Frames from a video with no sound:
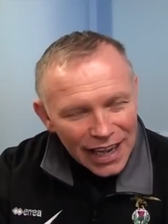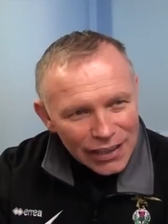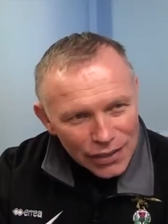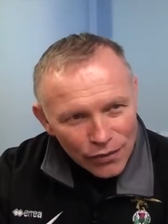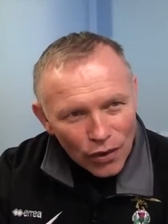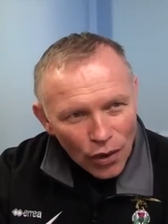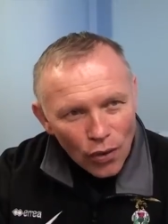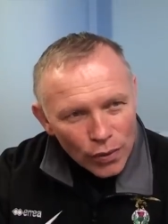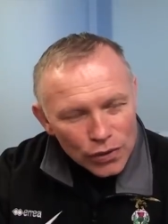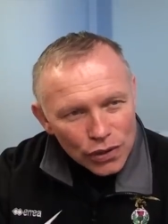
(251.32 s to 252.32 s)
and you've
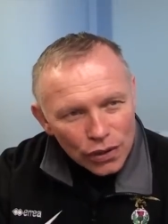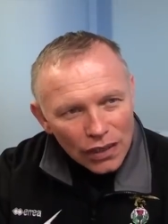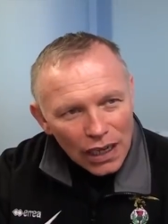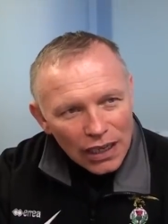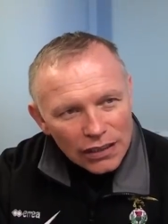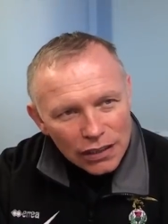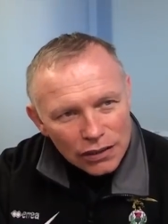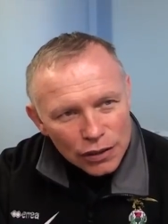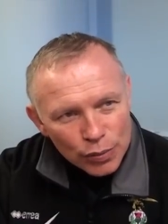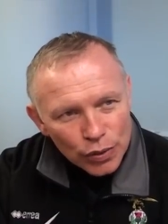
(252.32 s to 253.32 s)
always got that at your
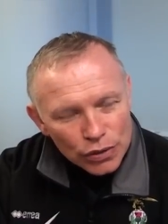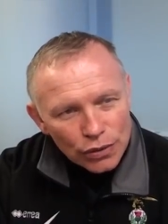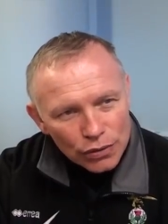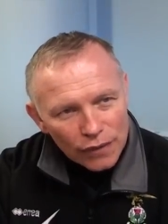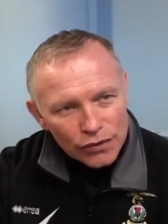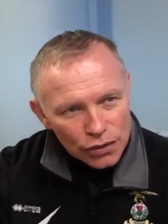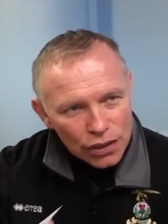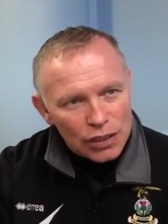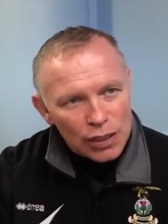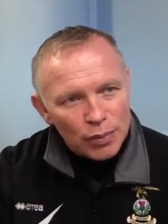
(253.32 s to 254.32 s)
disposal if you
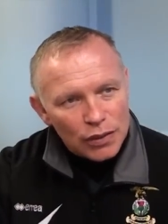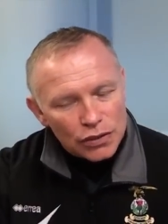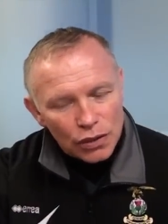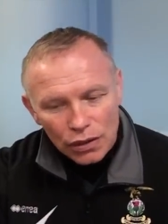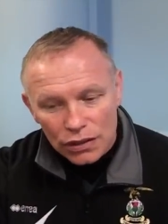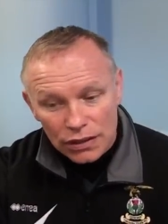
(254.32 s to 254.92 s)
can keep it solid.